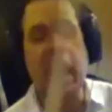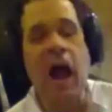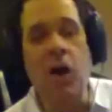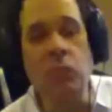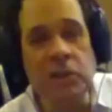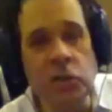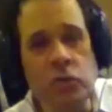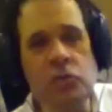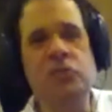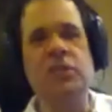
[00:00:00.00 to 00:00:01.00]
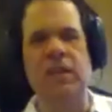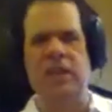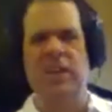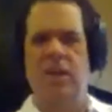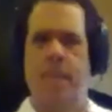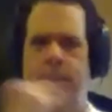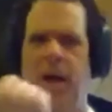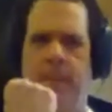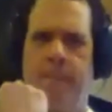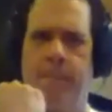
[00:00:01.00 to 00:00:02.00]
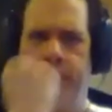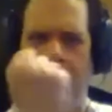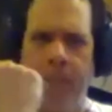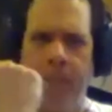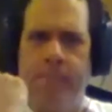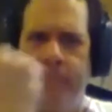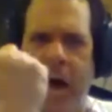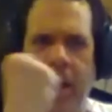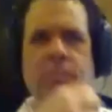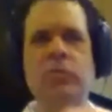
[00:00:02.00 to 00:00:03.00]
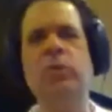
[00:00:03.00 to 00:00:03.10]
we lose the bum, bum, bum.